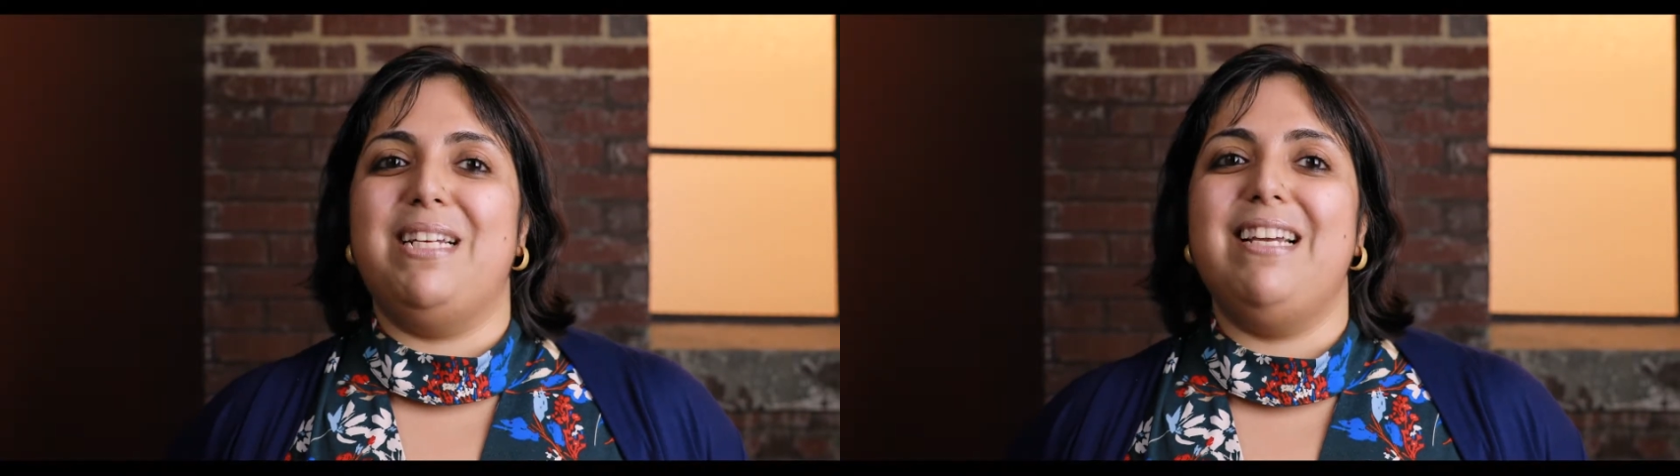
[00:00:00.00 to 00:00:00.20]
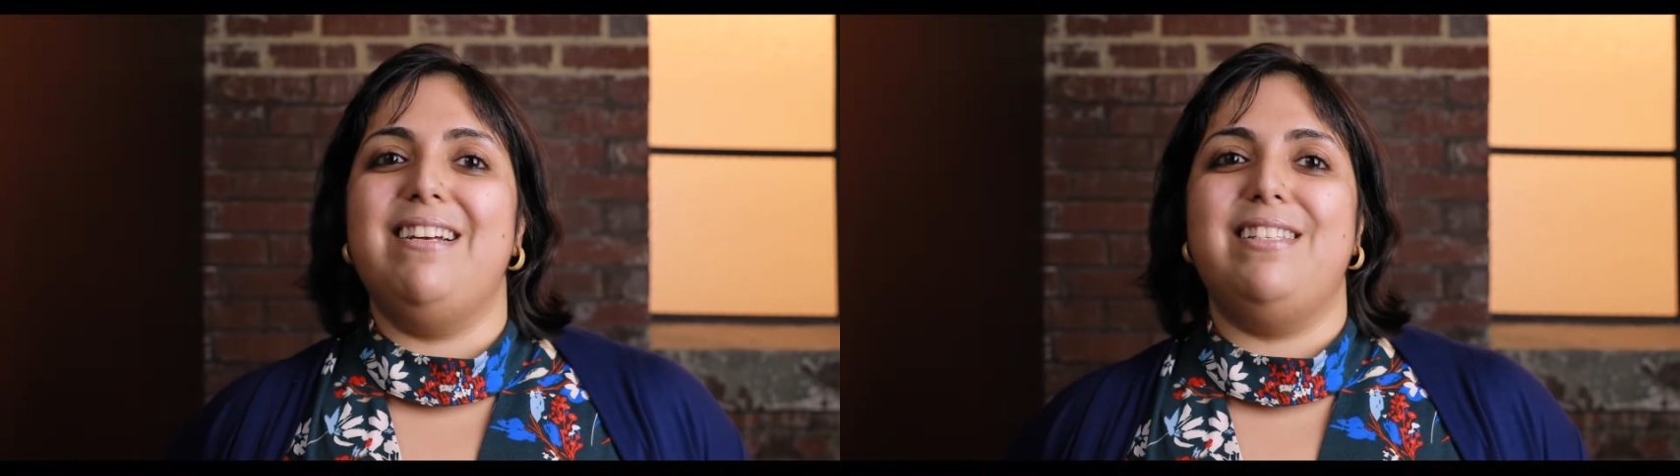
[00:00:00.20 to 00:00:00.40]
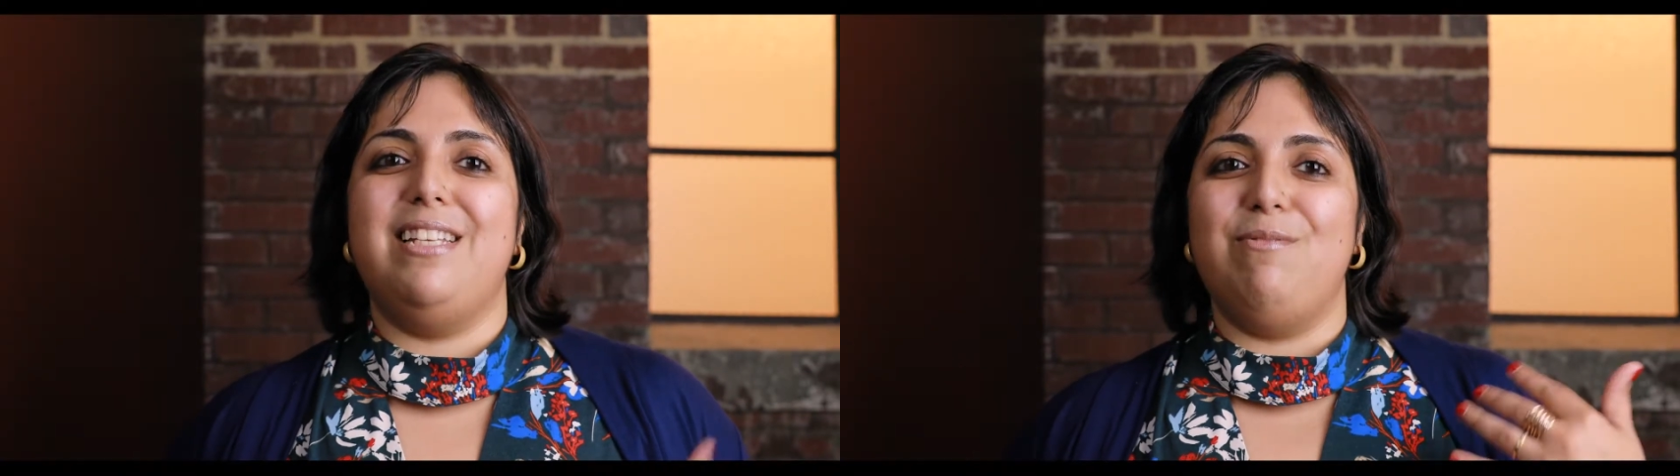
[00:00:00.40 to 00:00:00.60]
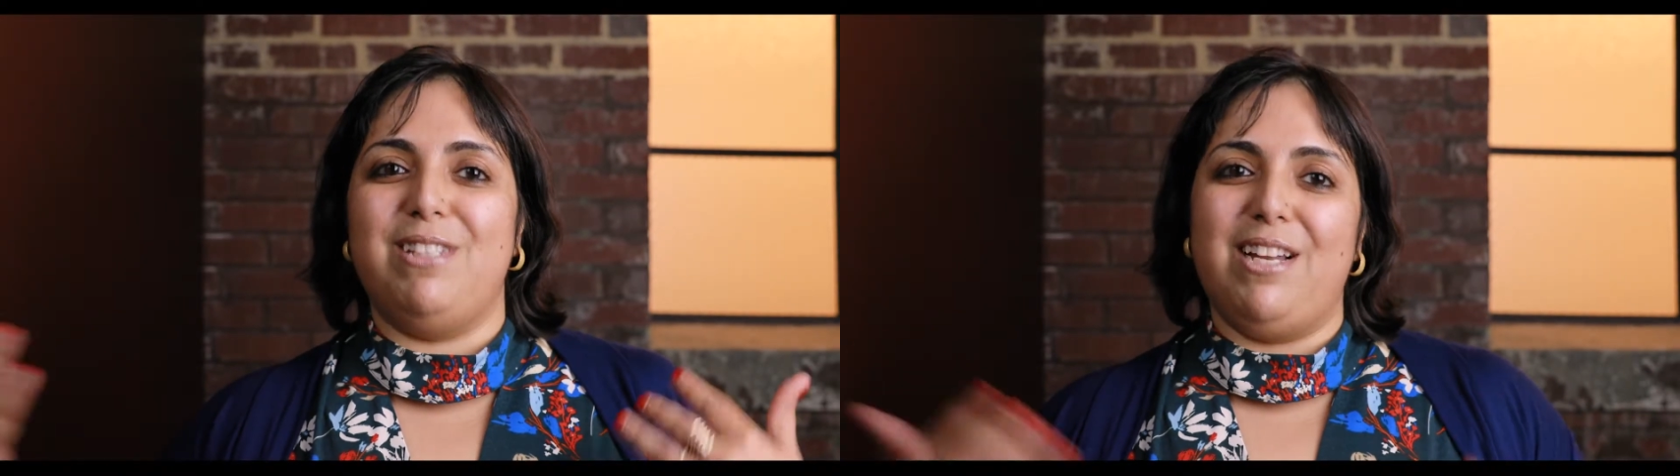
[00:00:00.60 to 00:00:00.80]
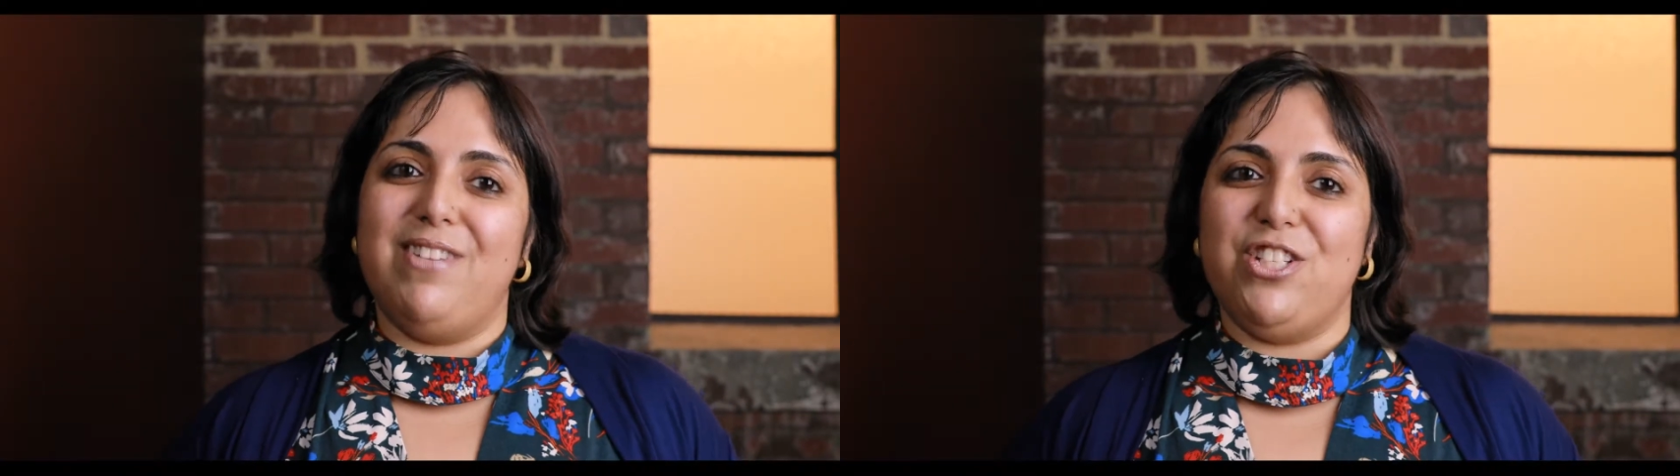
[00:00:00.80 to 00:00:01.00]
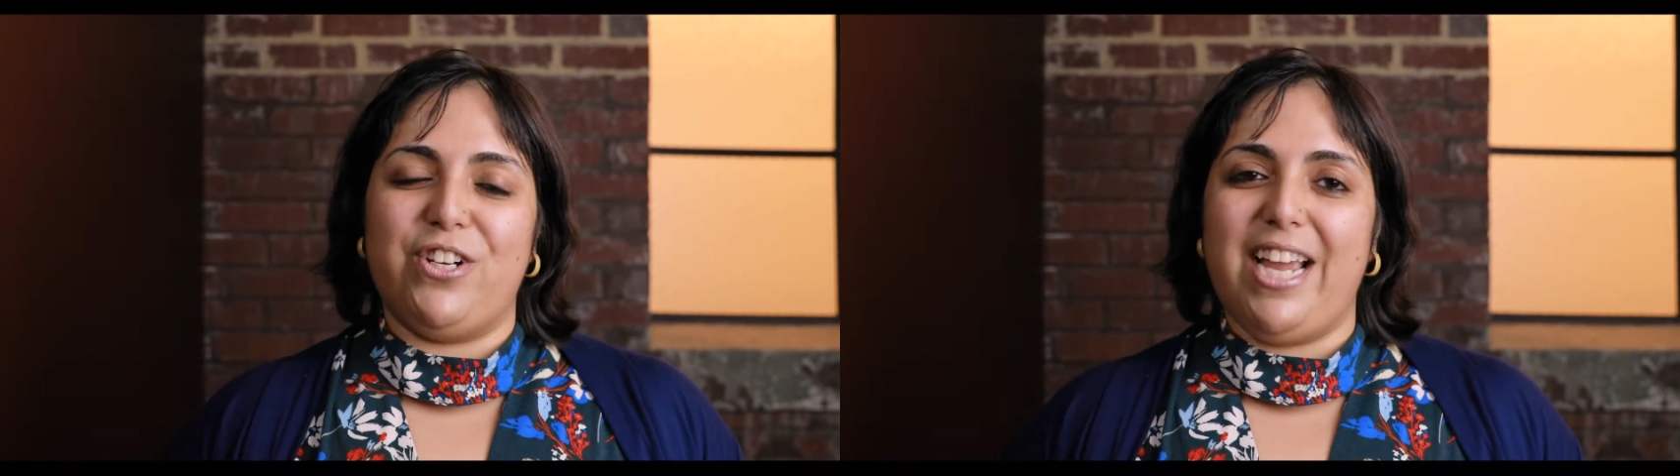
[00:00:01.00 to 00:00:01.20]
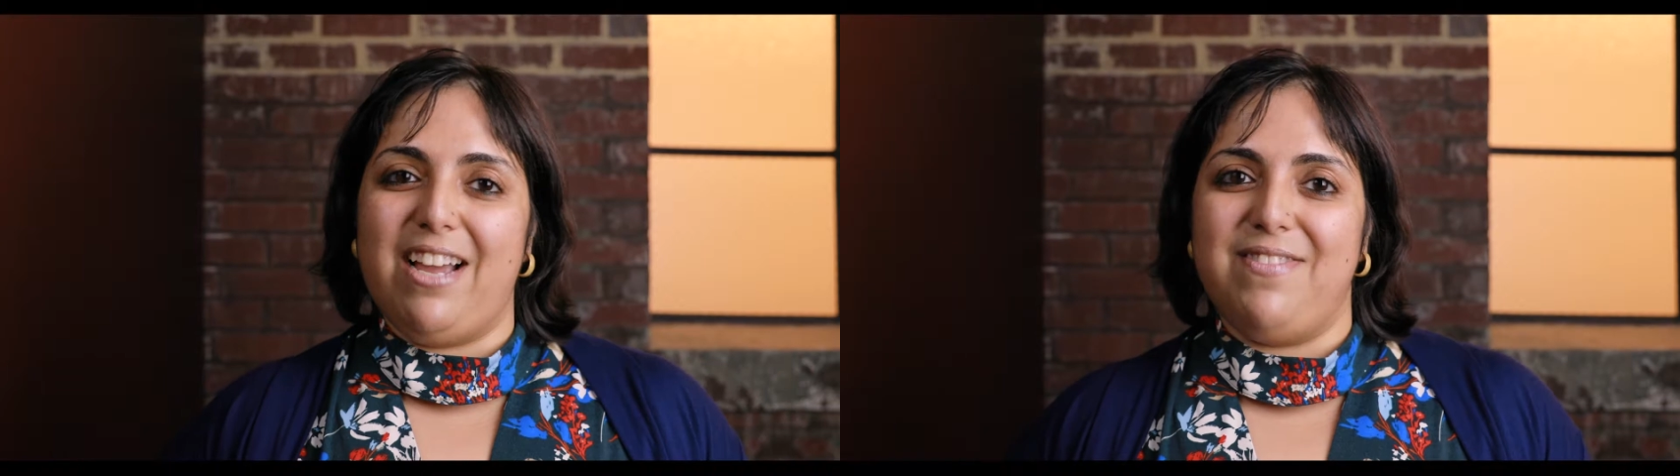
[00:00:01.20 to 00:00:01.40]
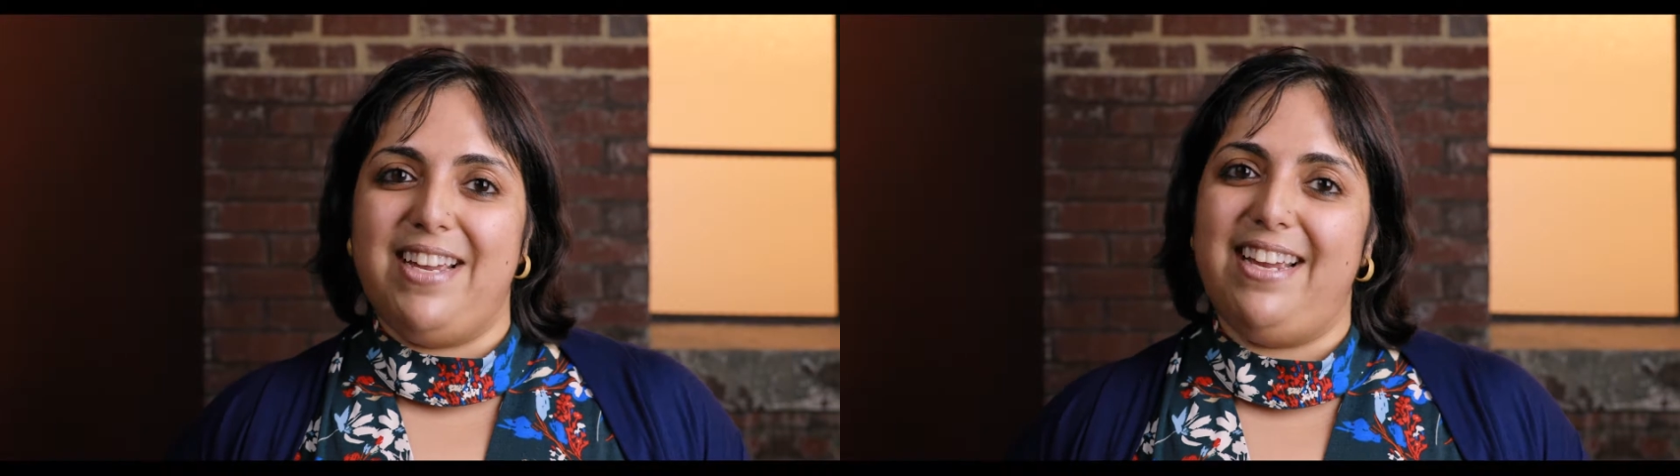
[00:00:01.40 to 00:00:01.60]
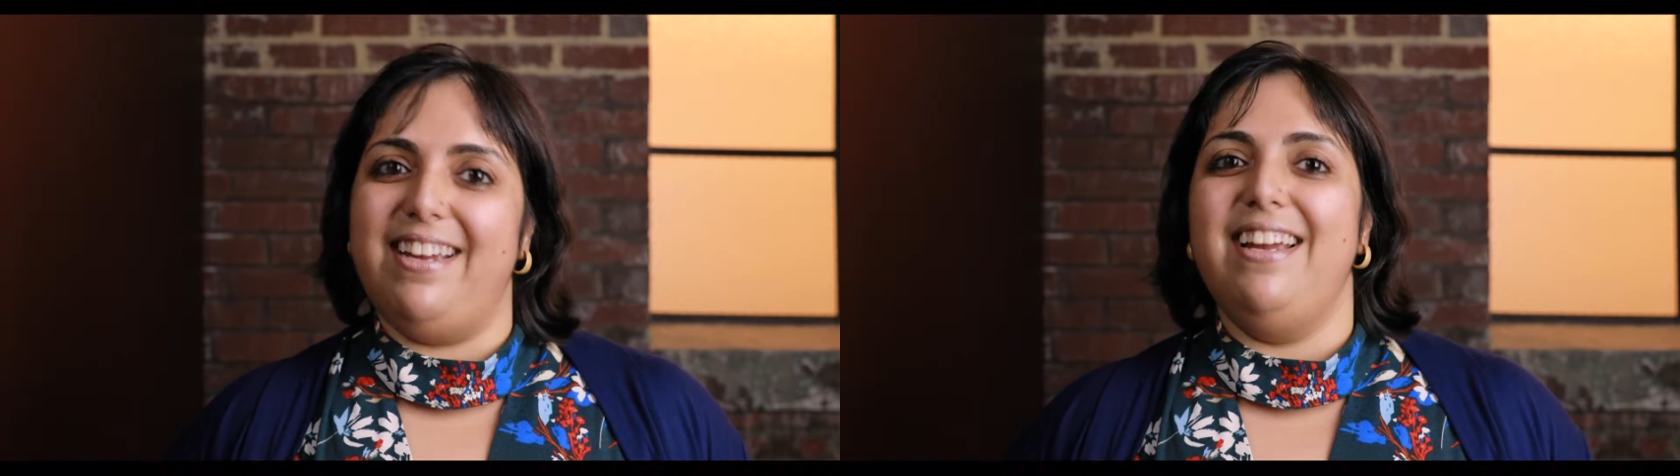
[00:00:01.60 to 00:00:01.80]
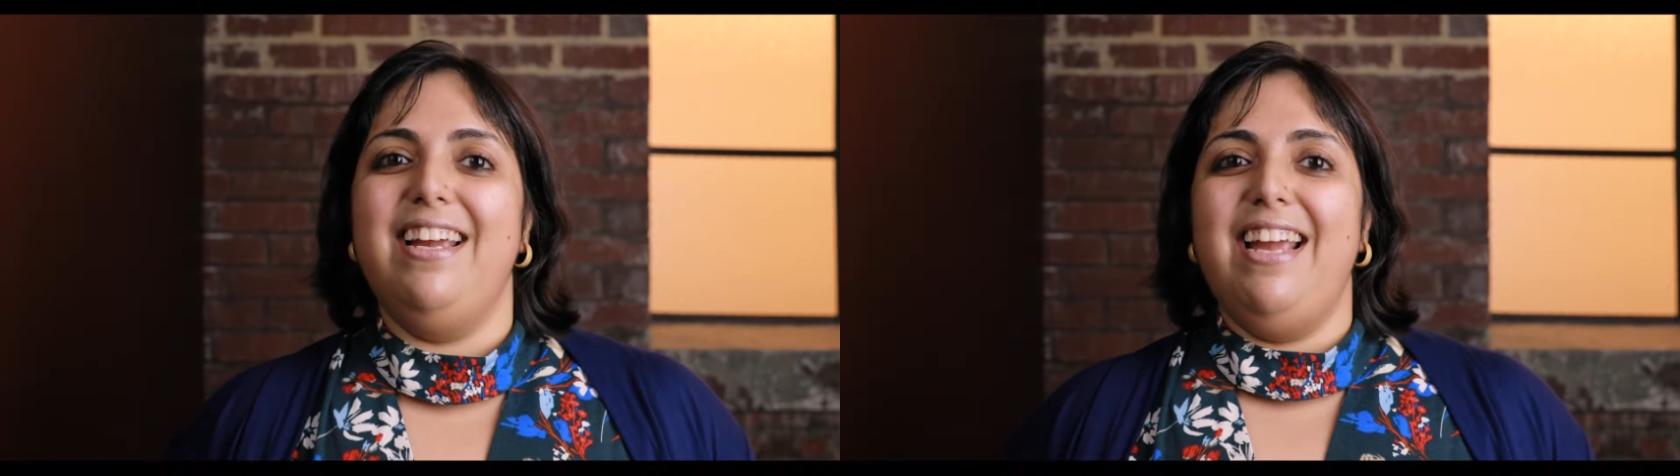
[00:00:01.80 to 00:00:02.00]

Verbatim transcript: because he was at Venture Cafe